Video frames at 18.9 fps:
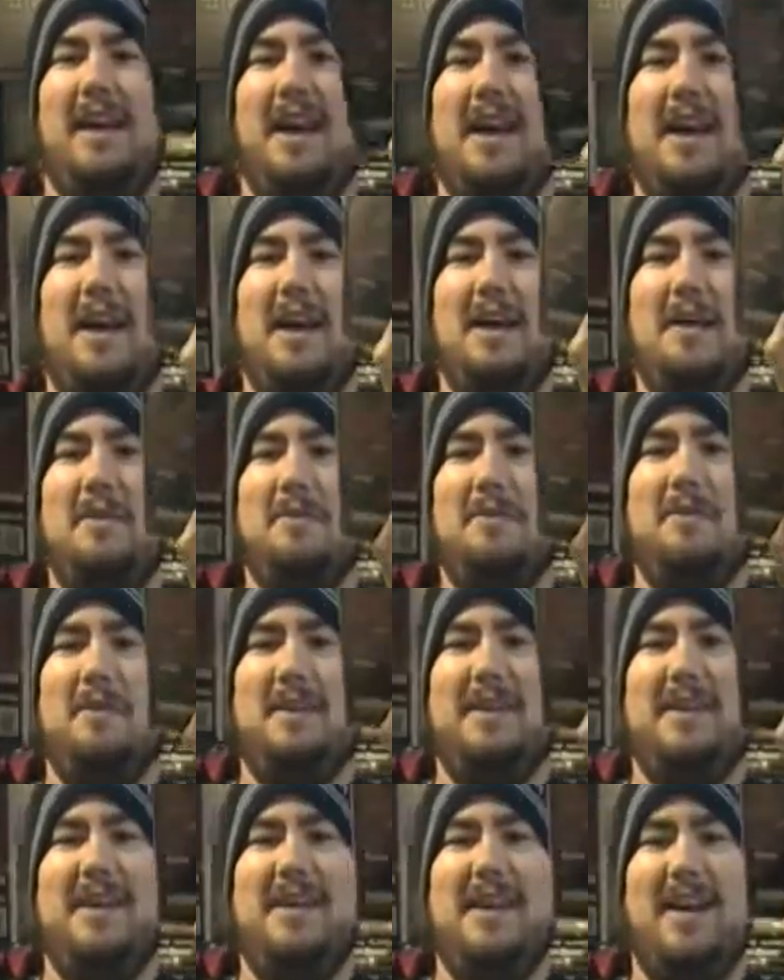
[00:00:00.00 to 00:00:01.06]
I
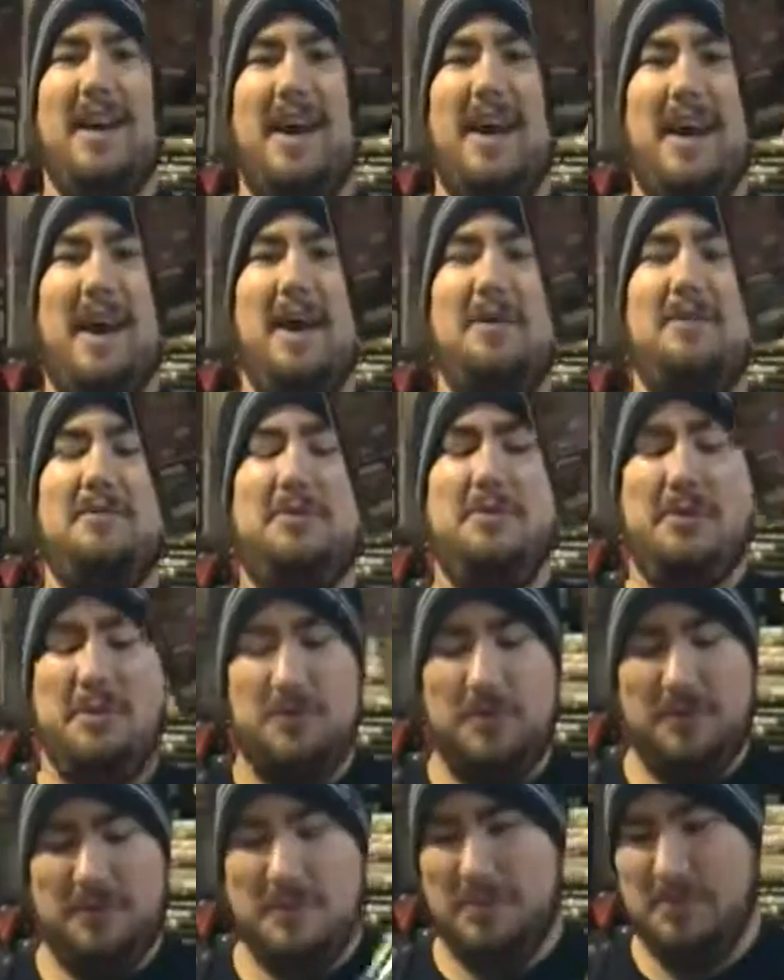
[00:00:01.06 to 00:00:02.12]
have
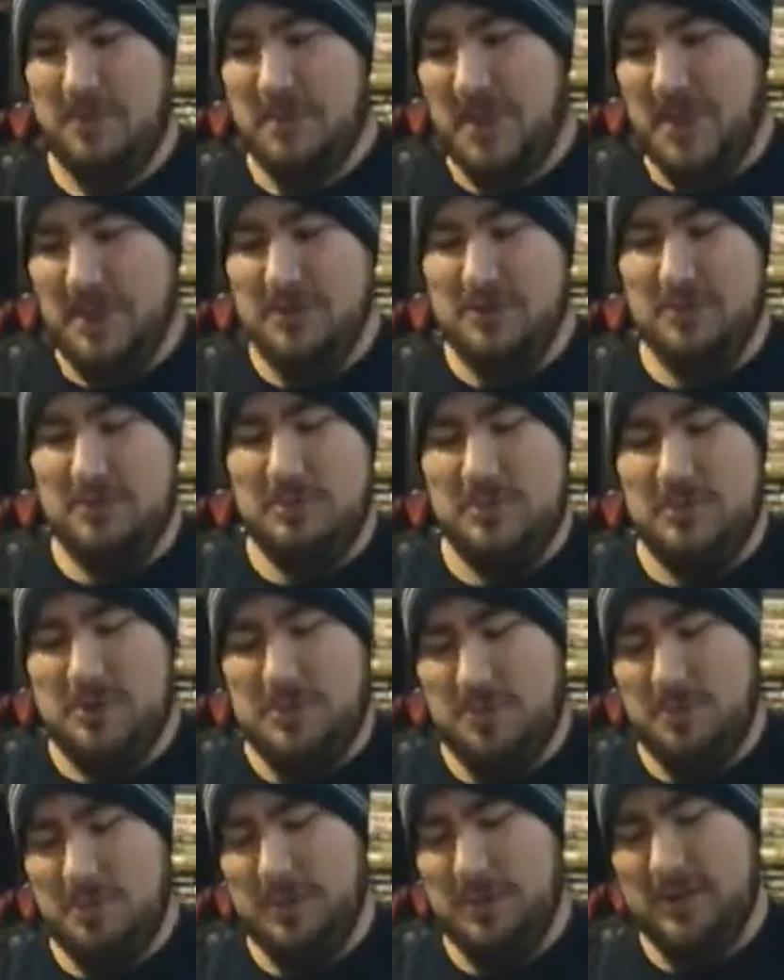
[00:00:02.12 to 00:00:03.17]
2 of them, so I'm
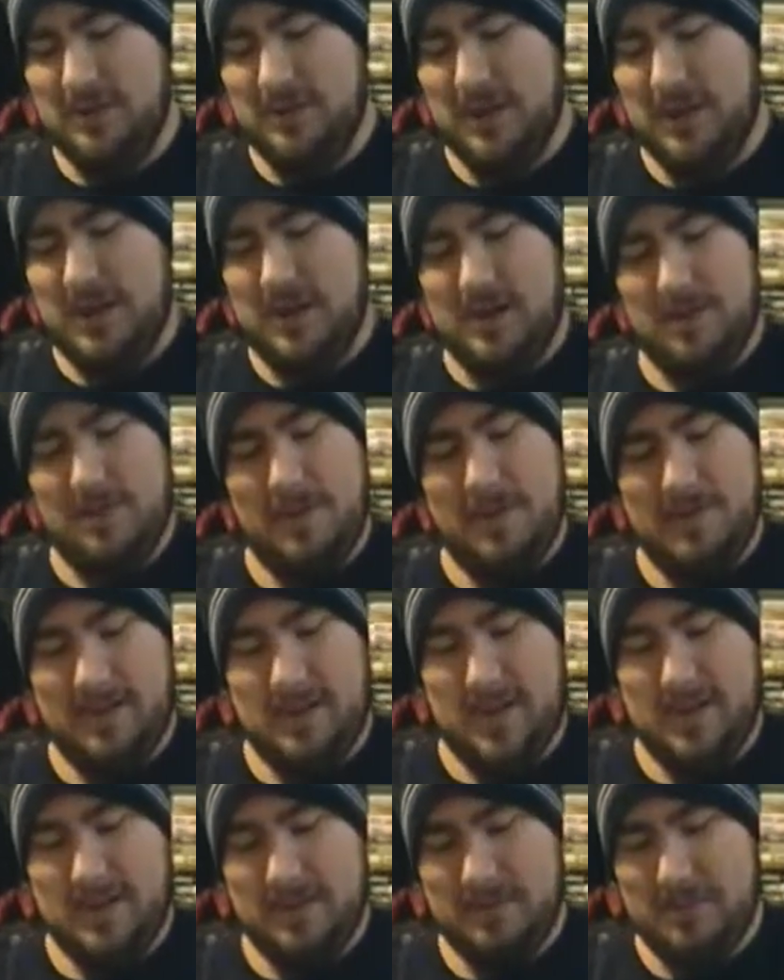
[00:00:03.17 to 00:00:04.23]
super excited about
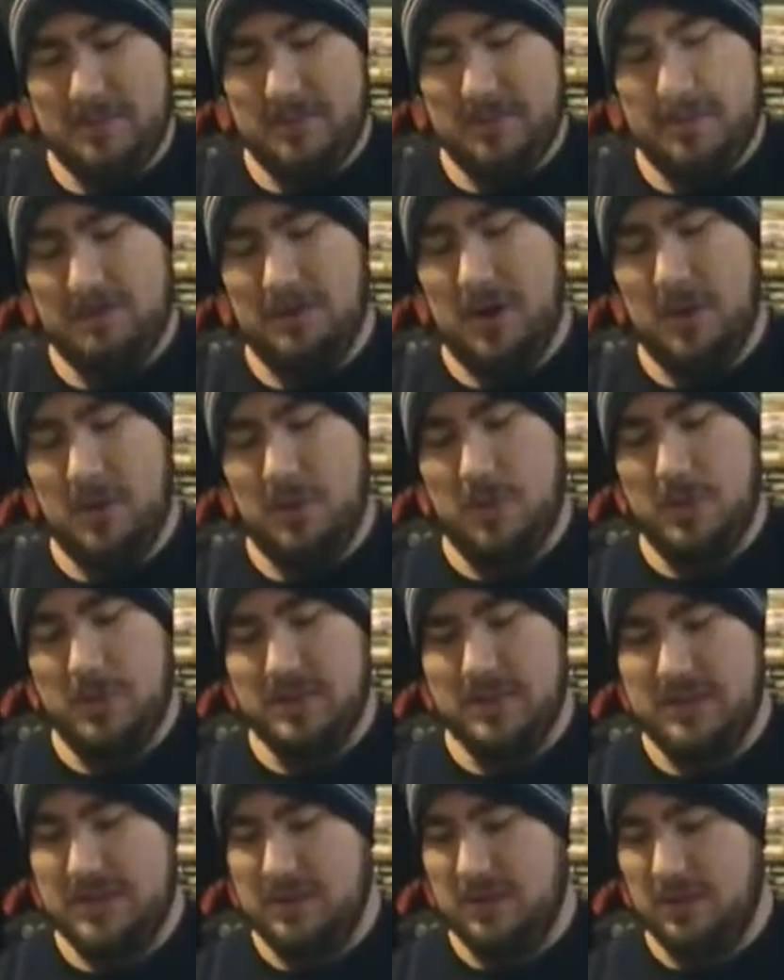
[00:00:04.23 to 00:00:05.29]
that. That means I've got
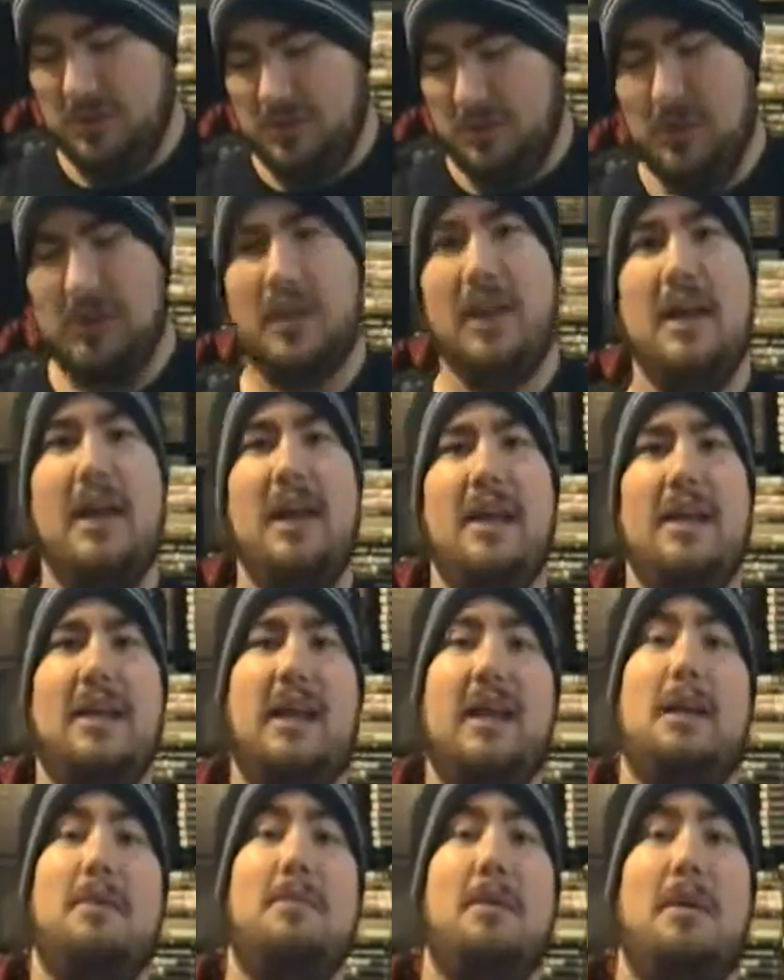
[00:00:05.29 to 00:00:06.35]
one sealed one
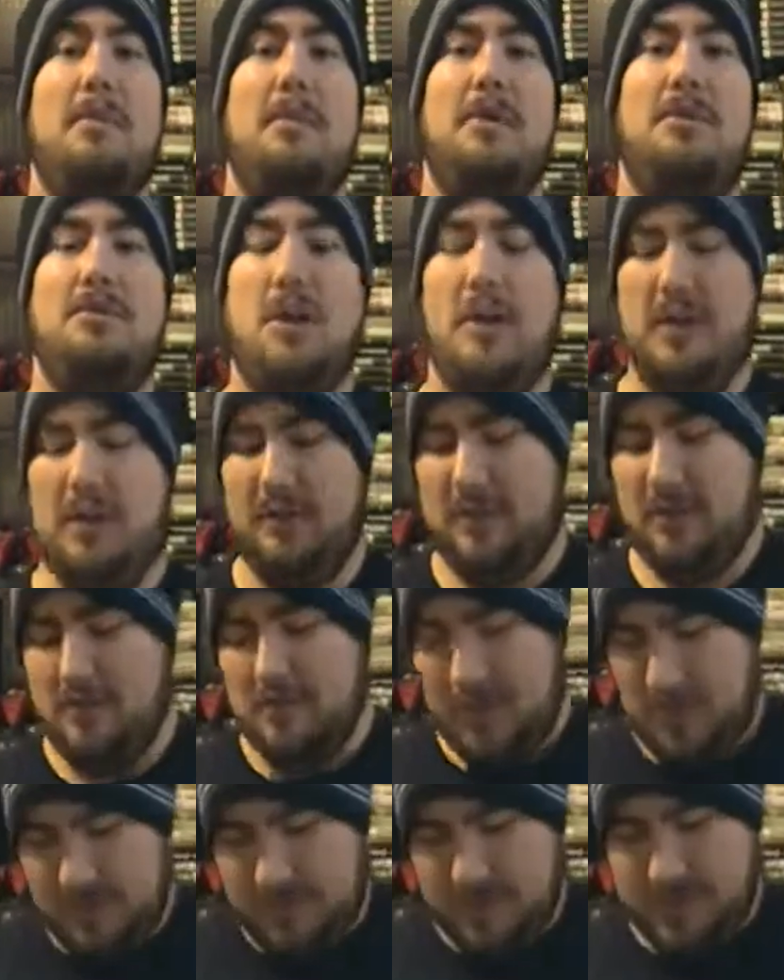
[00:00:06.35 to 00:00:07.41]
that I could maybe trade to
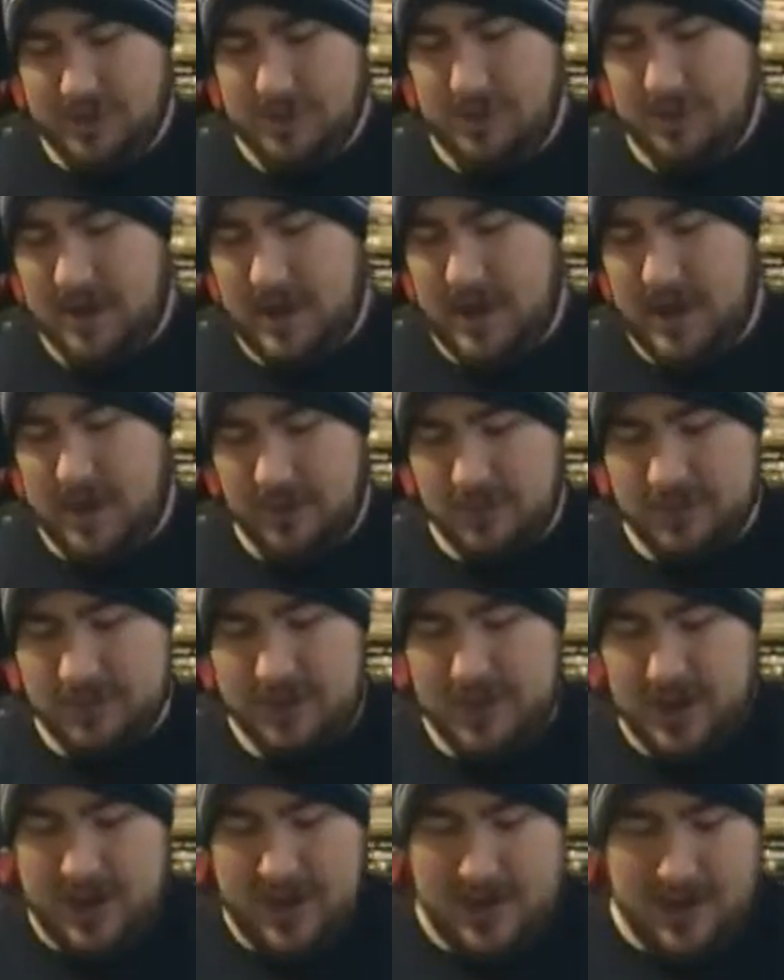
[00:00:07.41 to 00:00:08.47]
somebody for something
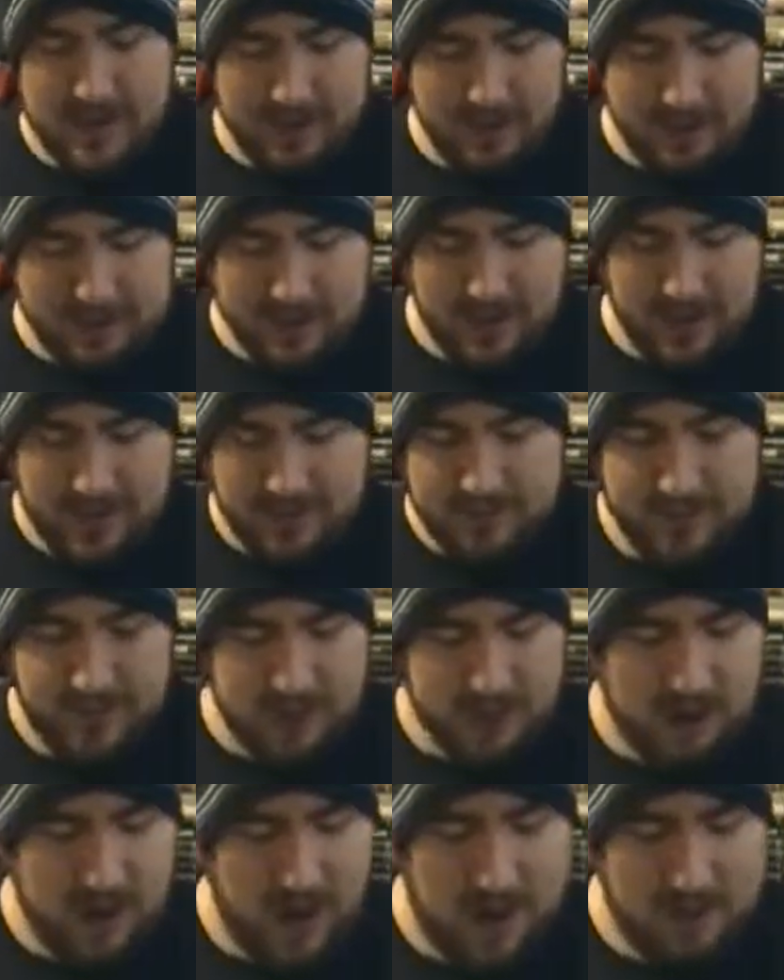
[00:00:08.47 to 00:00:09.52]
else and still have
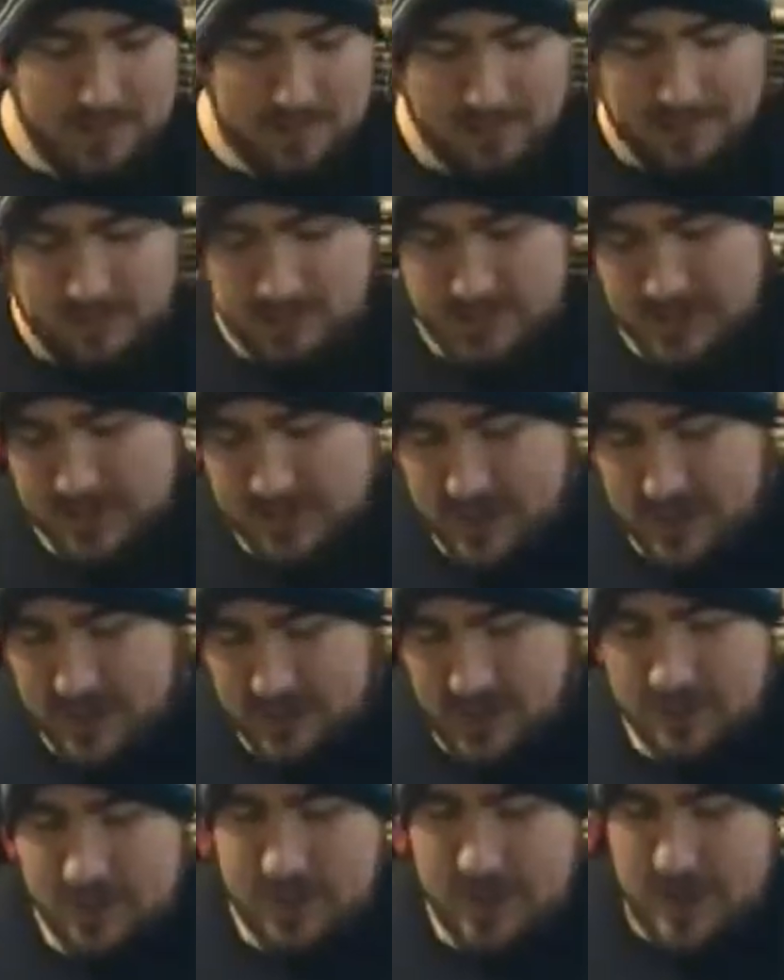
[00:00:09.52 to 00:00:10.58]
another copy for
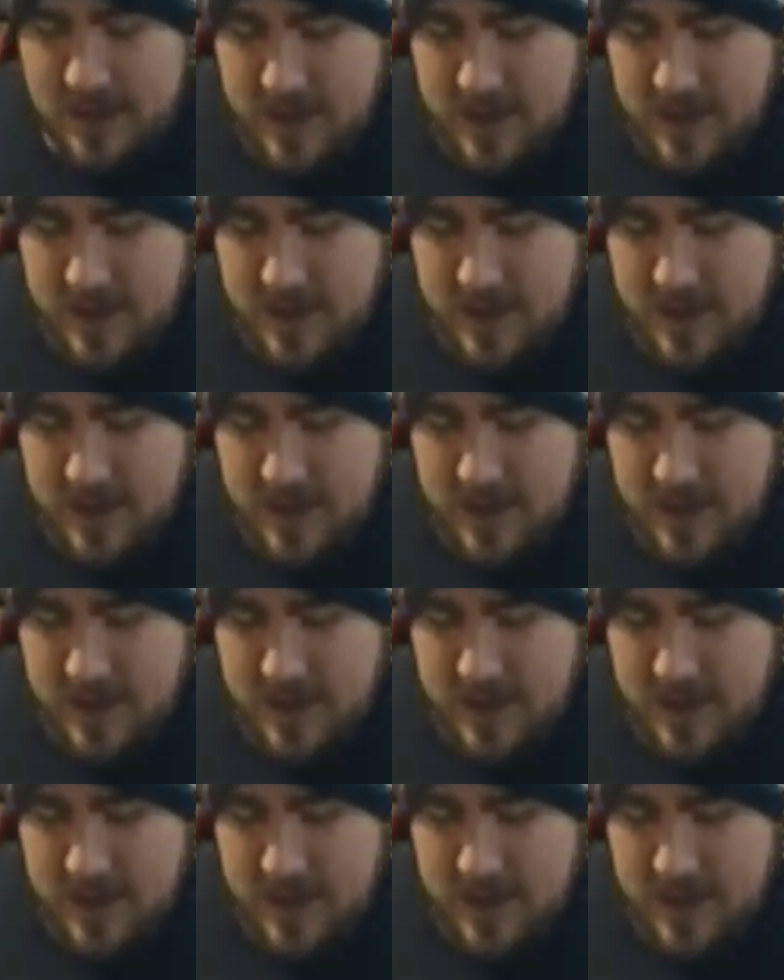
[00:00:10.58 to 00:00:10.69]
myself.